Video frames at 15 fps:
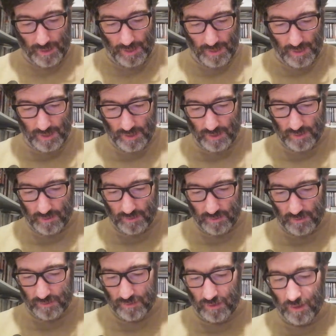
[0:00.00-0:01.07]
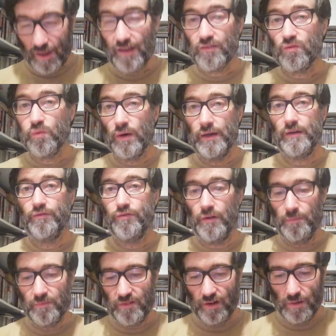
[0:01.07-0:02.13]
And the last one
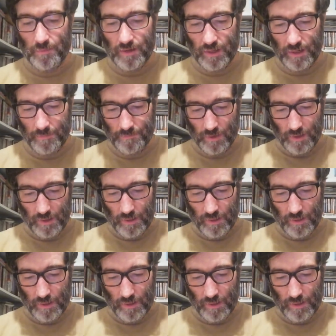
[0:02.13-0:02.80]
from Germany